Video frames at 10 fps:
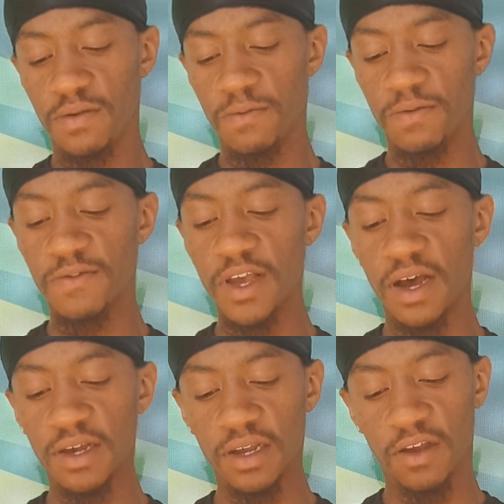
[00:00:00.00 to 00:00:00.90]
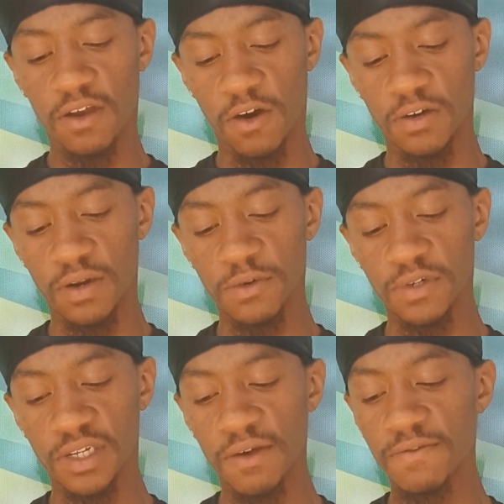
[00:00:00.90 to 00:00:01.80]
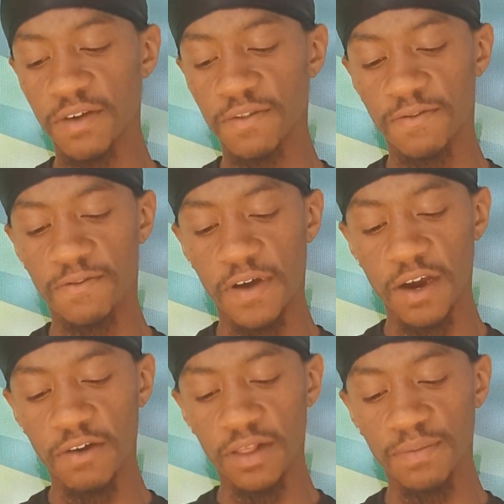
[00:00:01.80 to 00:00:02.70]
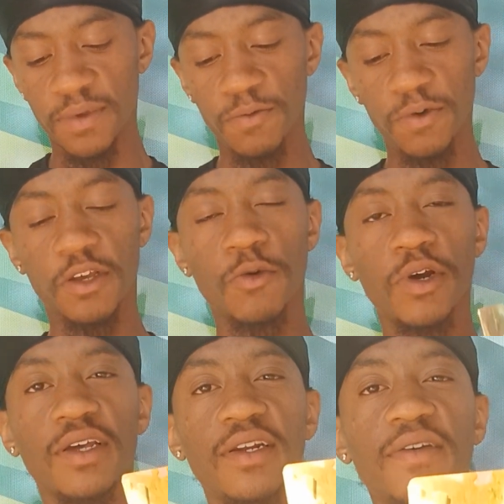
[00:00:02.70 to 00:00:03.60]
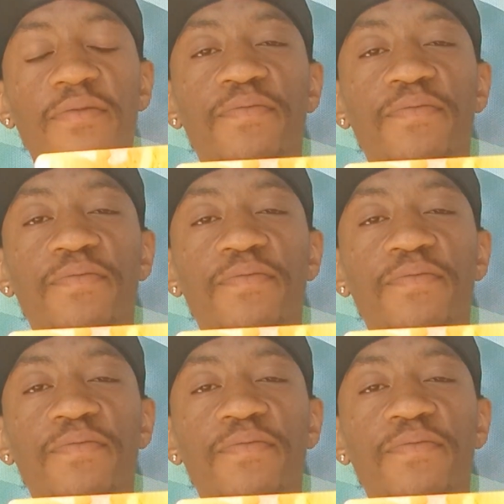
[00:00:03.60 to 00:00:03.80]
We've got card number 7 of the fire element with quickening.